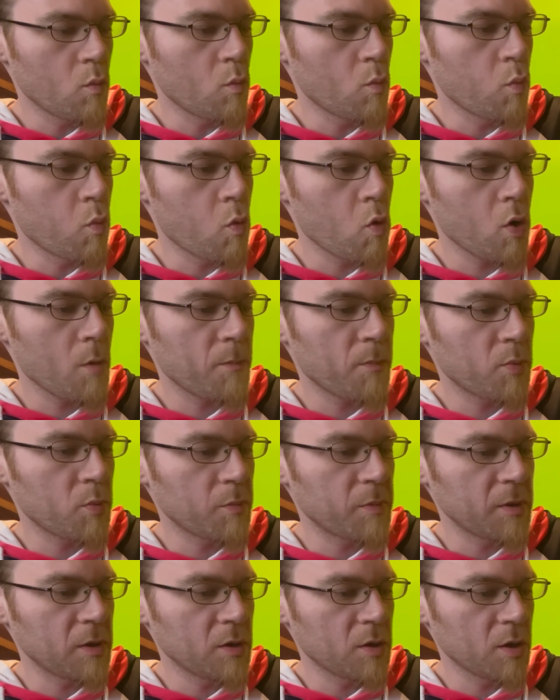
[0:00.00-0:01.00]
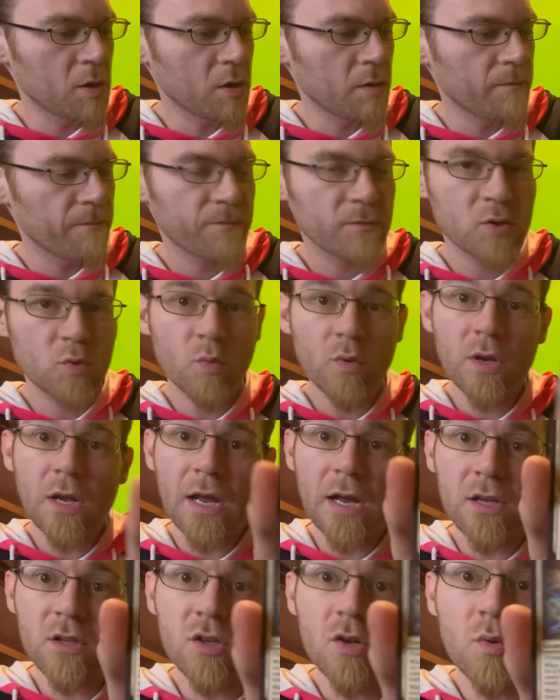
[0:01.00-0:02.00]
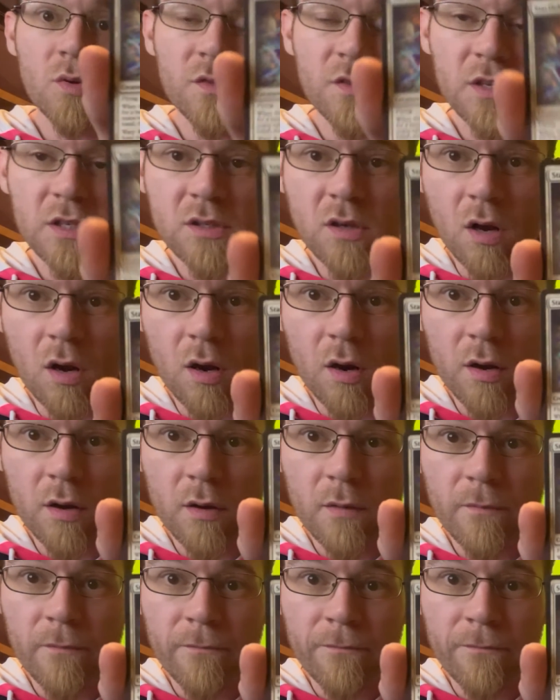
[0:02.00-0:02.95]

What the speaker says: Warp would be good. So what I could do with this card